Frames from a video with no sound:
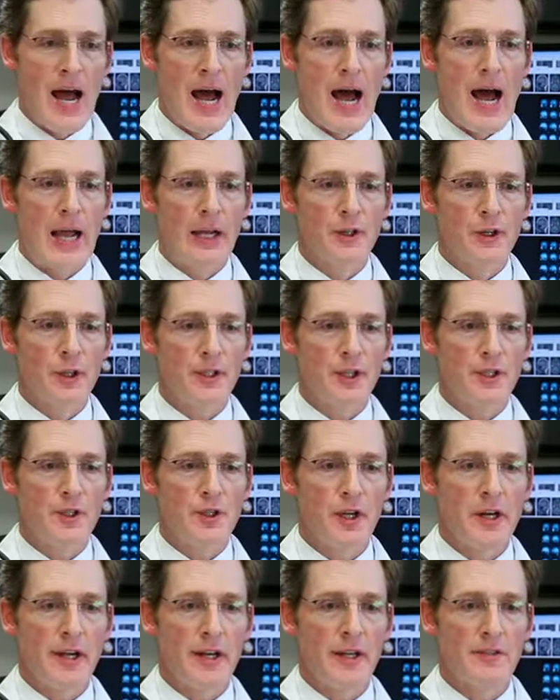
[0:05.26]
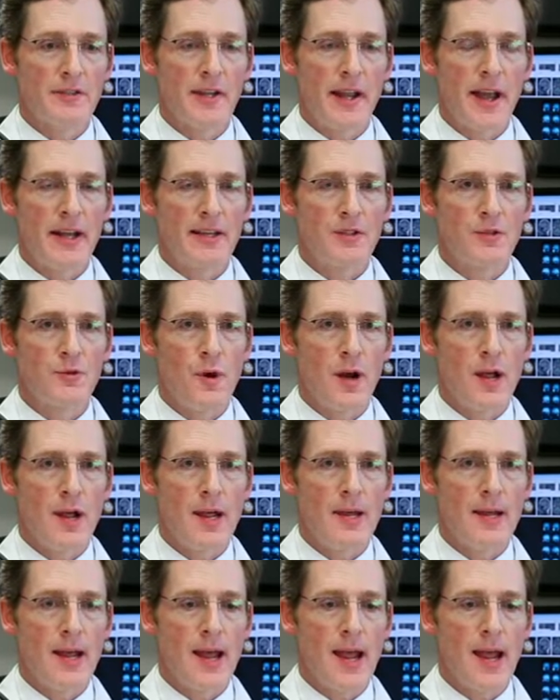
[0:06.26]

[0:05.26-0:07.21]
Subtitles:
I looked at Jenny's X-ray